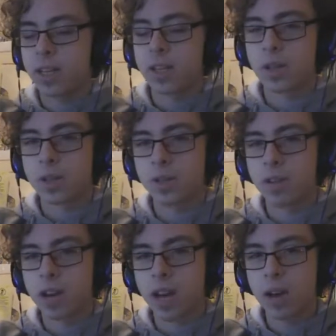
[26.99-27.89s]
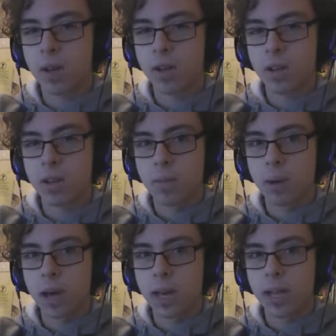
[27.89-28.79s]
that is on the screen now,
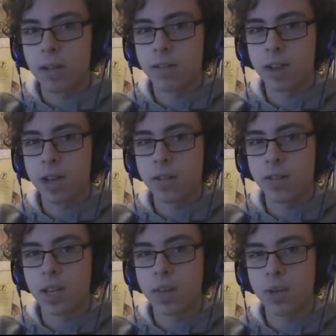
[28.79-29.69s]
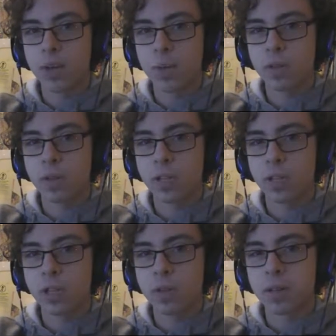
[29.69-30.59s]
by the creator of the game, Super
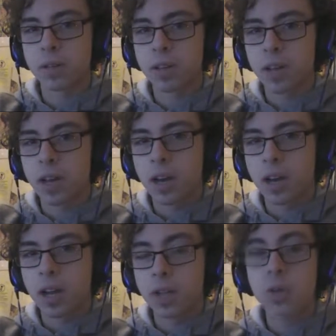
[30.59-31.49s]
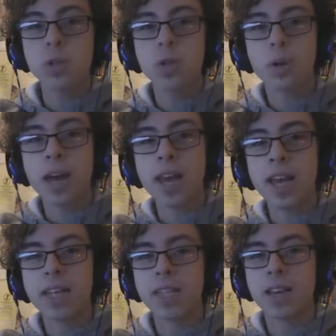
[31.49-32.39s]
Christian. There's also an
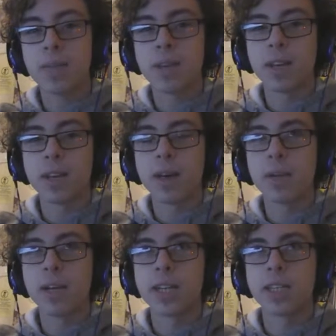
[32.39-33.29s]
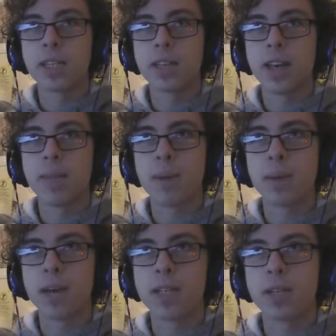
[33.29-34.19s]
NES emulator game he
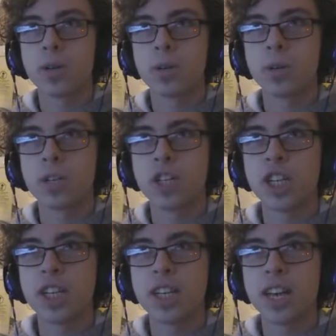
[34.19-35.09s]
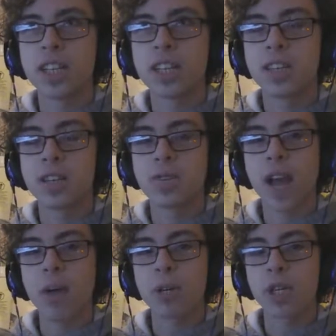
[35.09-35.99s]
made called GTA 6
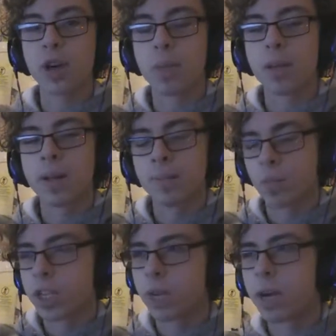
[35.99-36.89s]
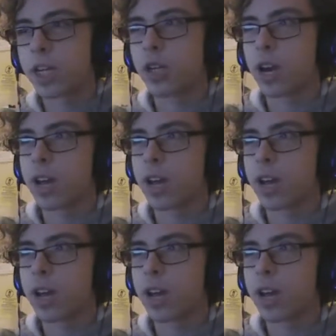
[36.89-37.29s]
Flower Shop, which I might try